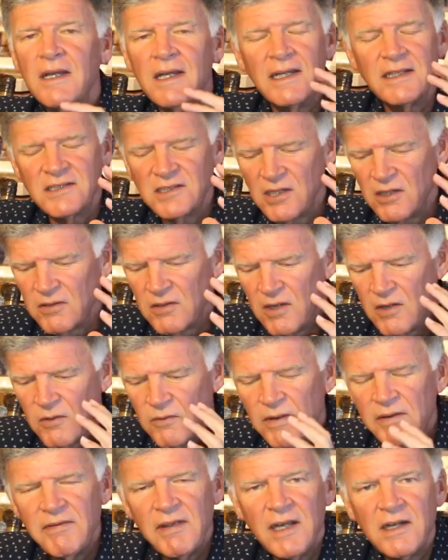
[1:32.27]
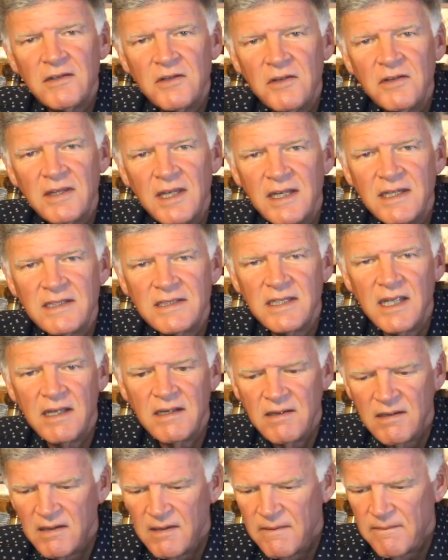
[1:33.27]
And so we've got to do things that